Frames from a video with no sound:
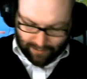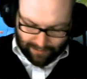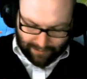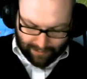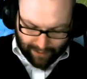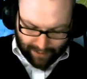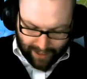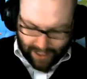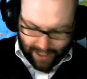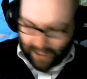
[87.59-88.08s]

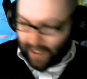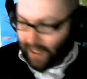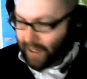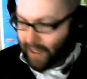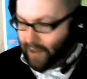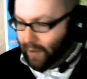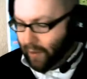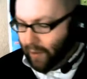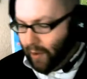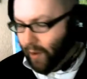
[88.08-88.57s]
playing these
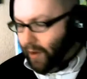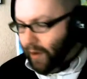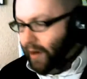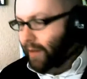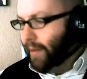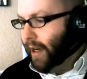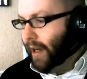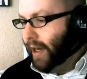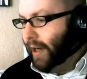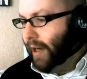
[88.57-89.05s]
and recording
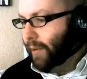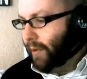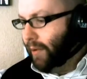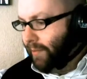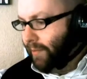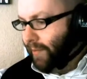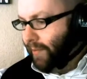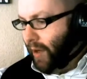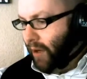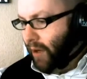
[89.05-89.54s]
them, I will
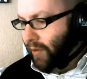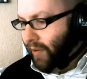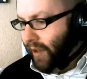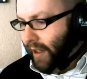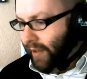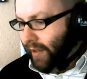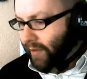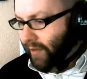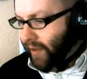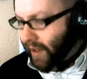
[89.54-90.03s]

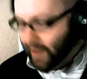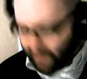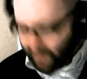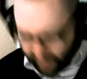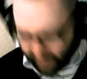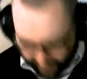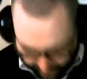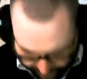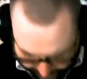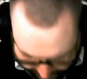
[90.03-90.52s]
hopefully fix
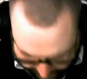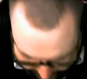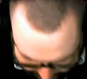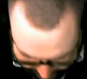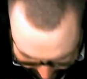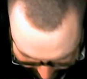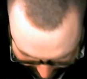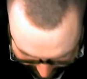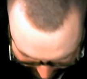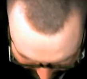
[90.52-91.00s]
Final Fight and
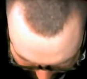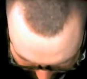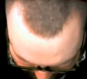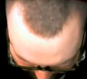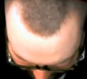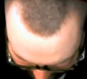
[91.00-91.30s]
find the screw that